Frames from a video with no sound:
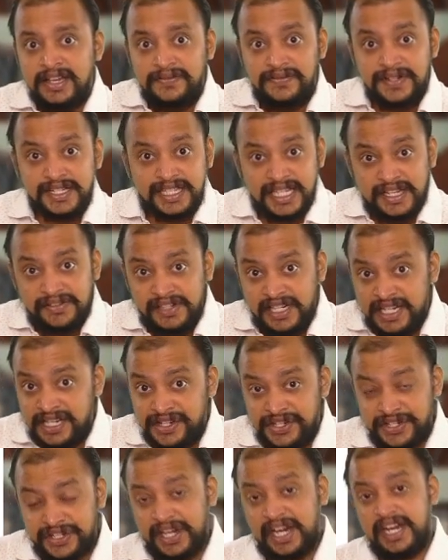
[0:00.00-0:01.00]
First, they will
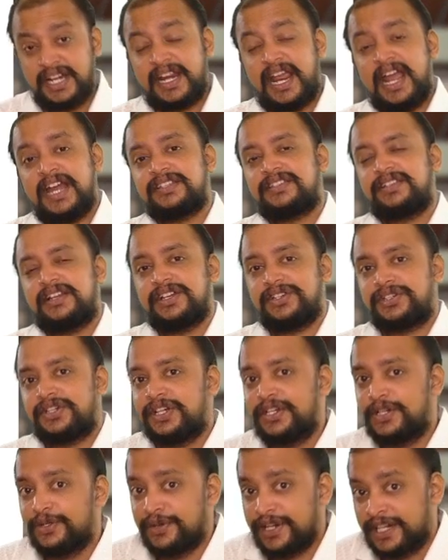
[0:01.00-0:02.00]
initiate
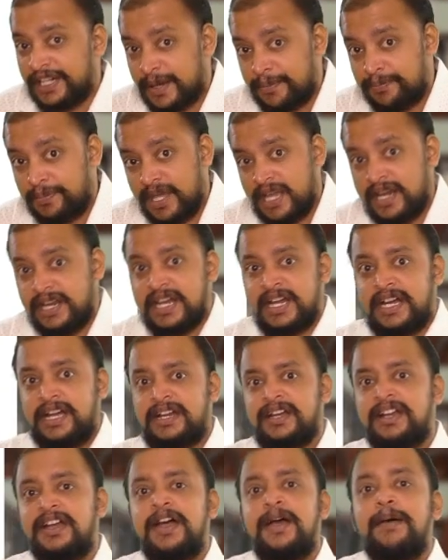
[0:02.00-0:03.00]
cancellation during the
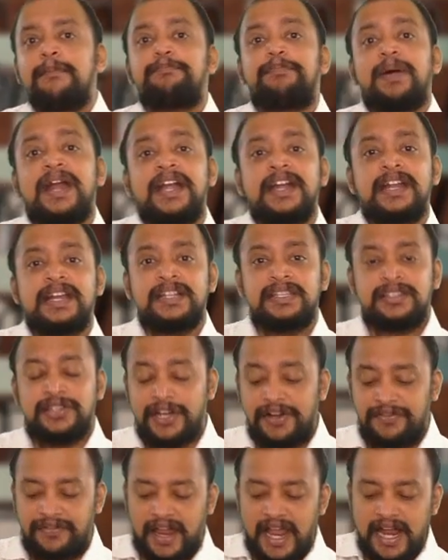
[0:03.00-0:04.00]
period pendency
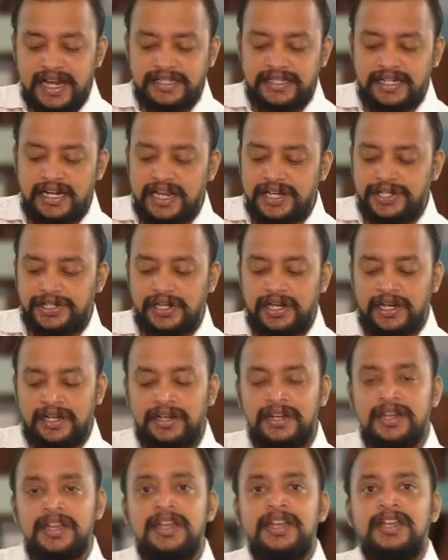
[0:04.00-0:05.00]
of cancellation.